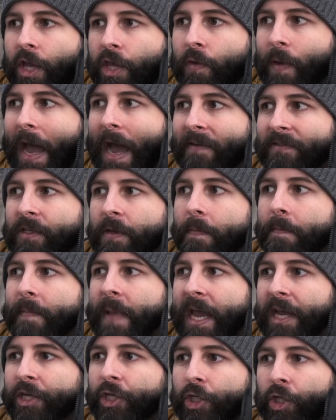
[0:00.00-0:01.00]
you have to
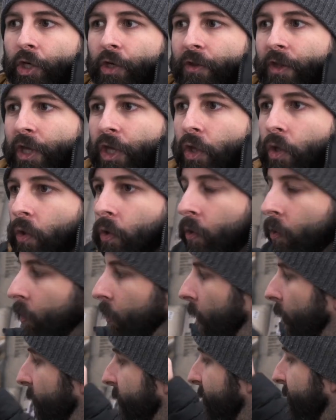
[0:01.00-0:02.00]
make sure that you
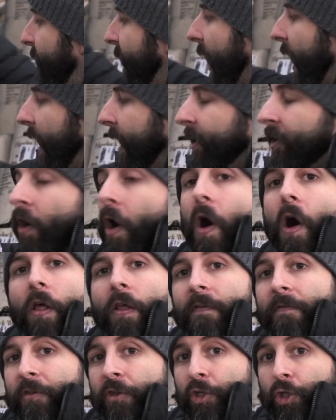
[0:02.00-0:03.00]
find all
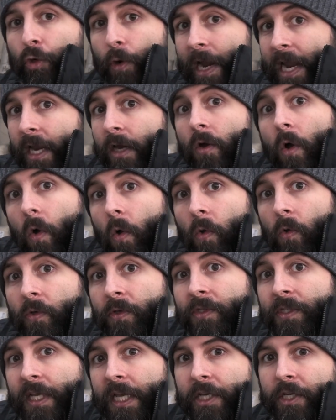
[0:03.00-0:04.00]
of the drain
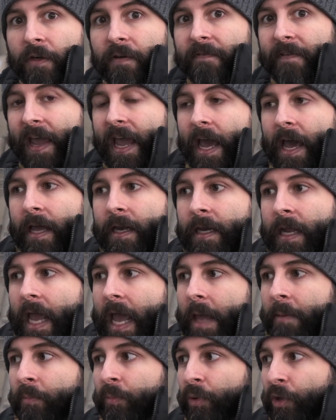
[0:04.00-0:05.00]
holes in your van
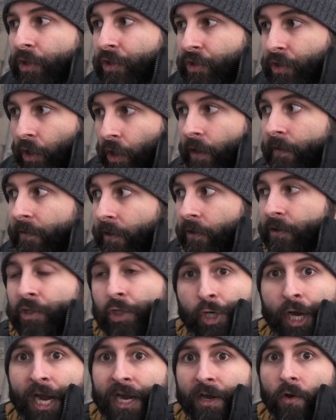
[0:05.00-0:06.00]
and preserve those
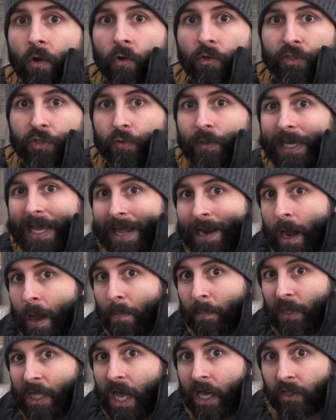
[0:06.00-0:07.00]
drain holes. You cannot
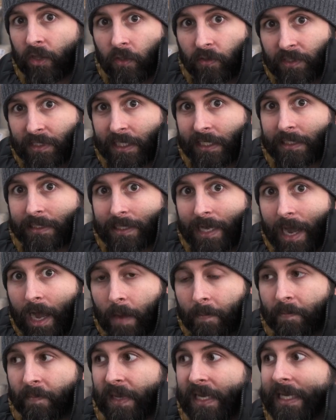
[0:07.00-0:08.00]
block those things
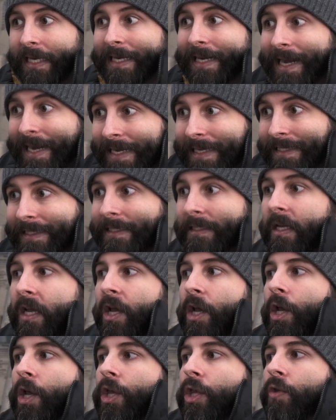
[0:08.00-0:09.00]
up because
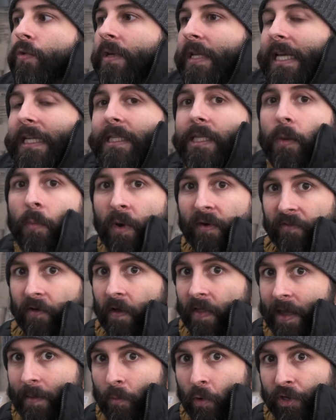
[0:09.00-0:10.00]
you need somewhere for all
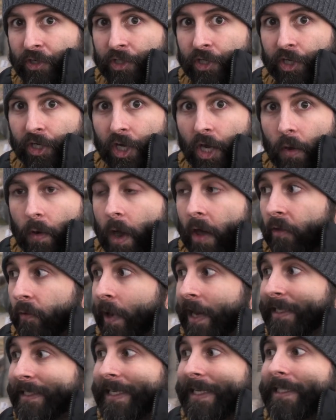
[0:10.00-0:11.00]
that moisture to go.
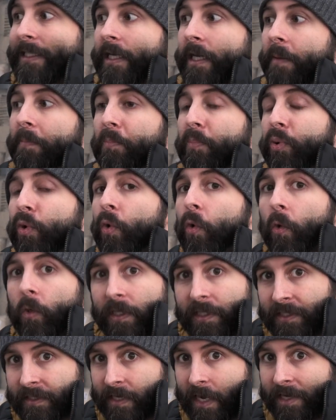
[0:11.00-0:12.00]
Otherwise, it's gonna pool
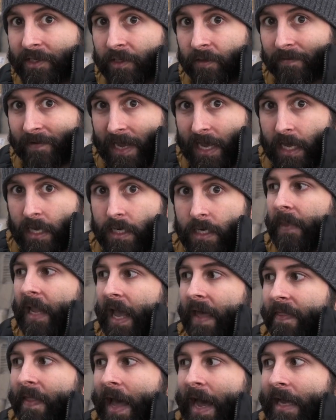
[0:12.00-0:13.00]
inside your van,
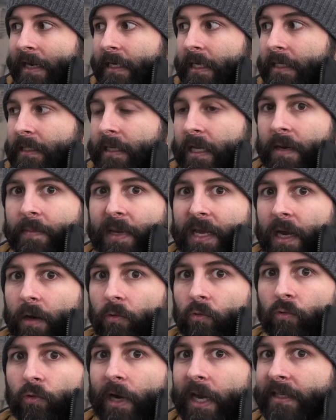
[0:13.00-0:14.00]
and that is gonna be a
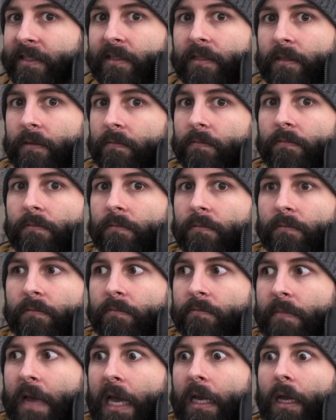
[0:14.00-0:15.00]
rust
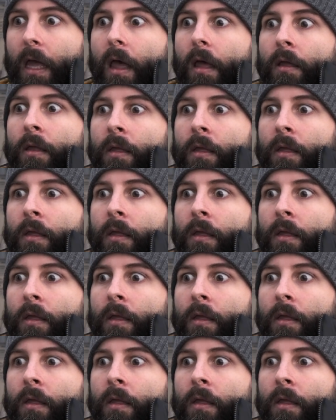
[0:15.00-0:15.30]
mecca.